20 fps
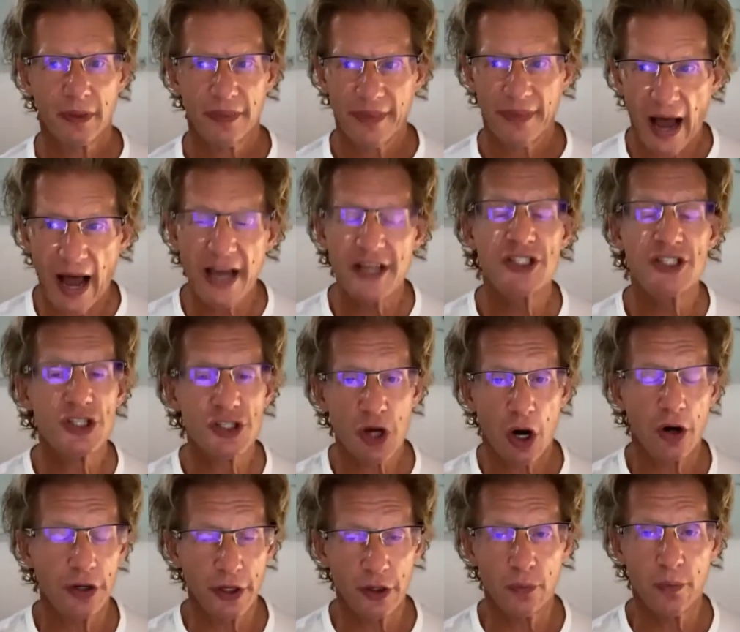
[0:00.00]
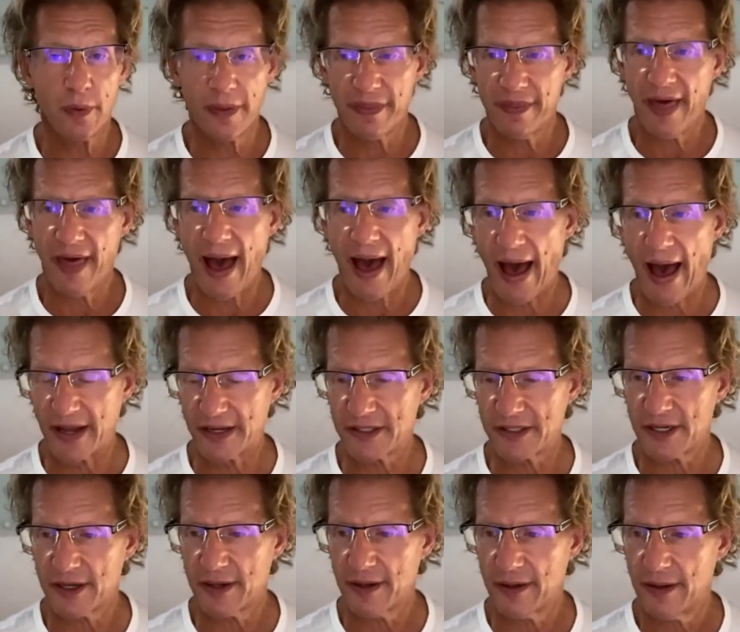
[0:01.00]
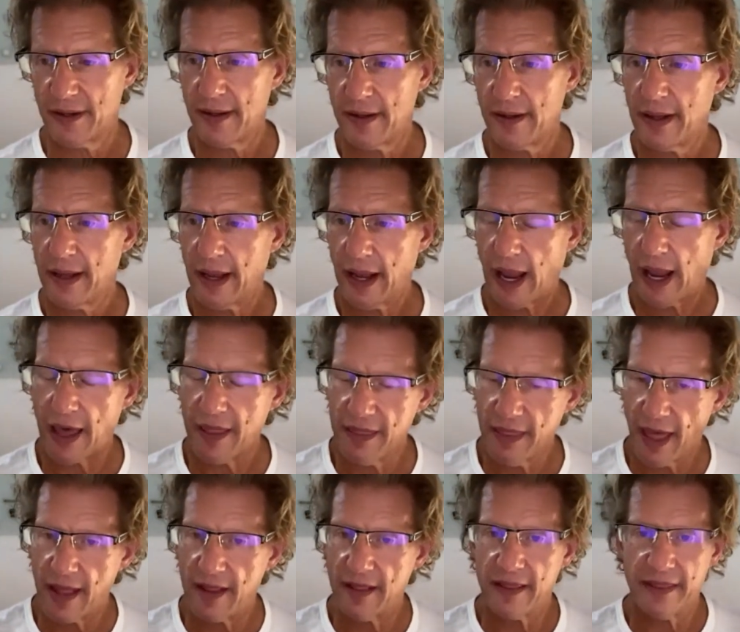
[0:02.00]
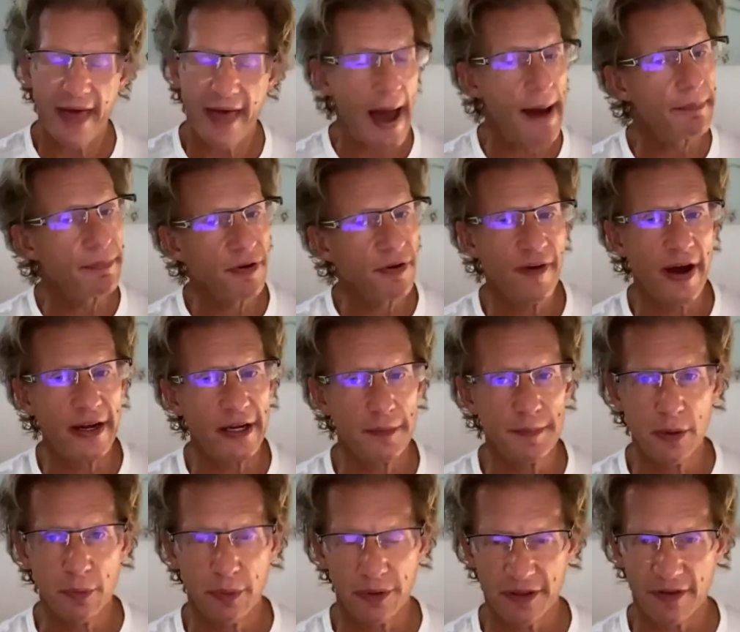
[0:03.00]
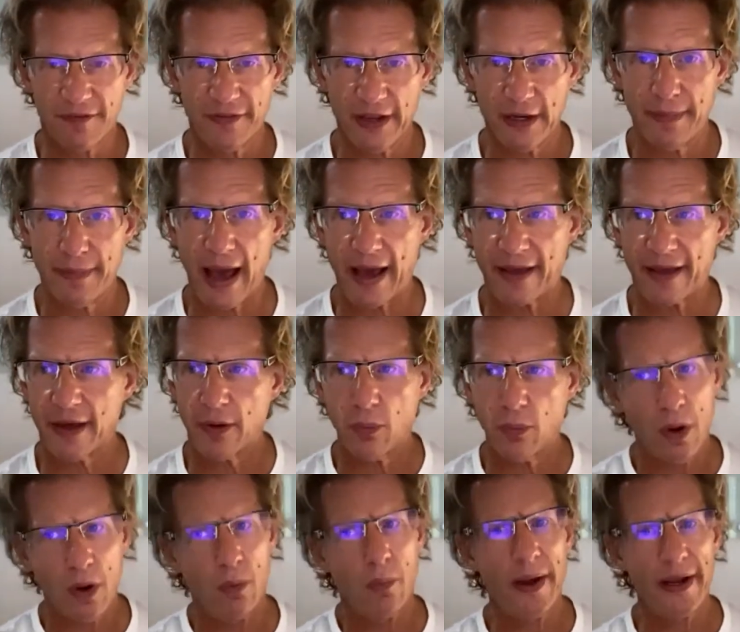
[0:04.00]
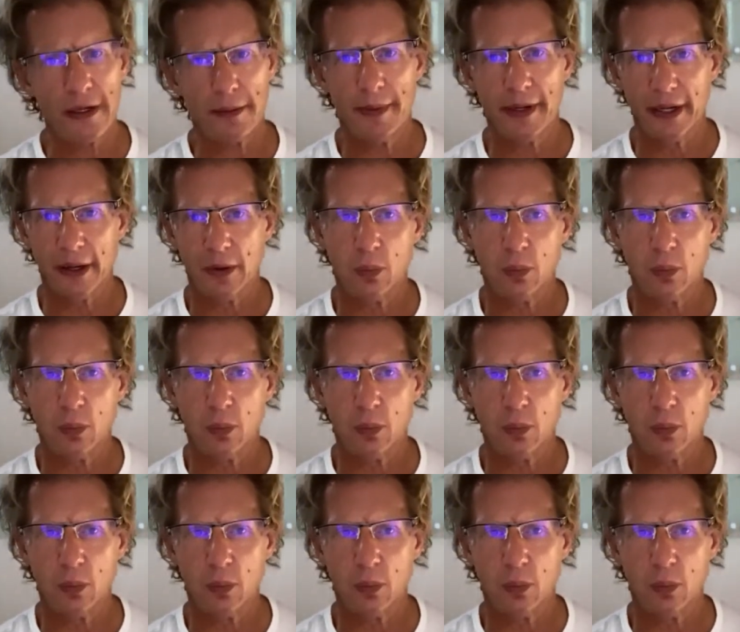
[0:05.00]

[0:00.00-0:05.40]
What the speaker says: I started with that. And then that provided me with the feedback that, well, wait a minute,